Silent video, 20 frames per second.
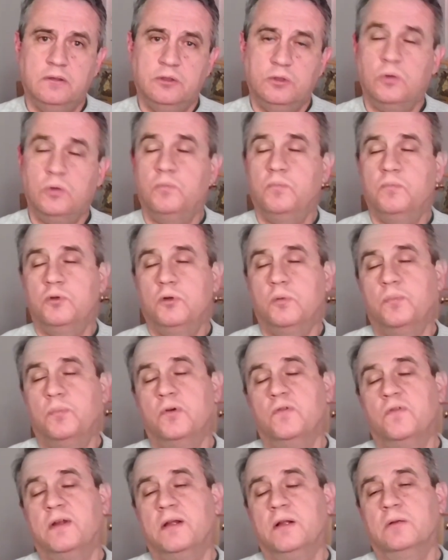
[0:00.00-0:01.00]
to
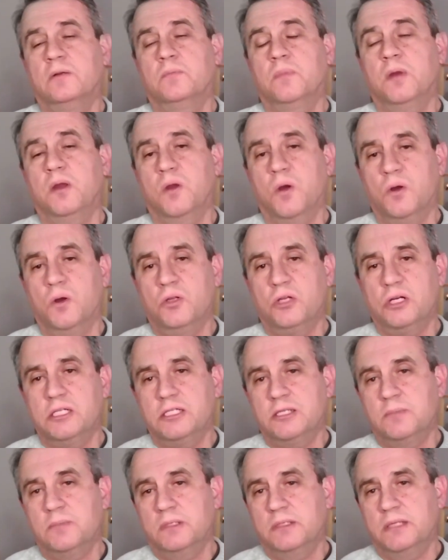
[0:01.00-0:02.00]
prove guilt beyond
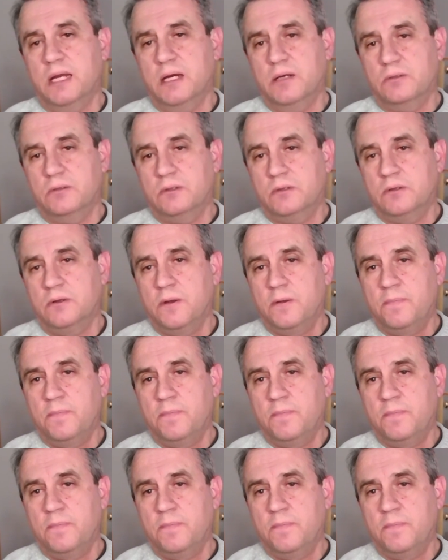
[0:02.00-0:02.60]
reasonable doubt,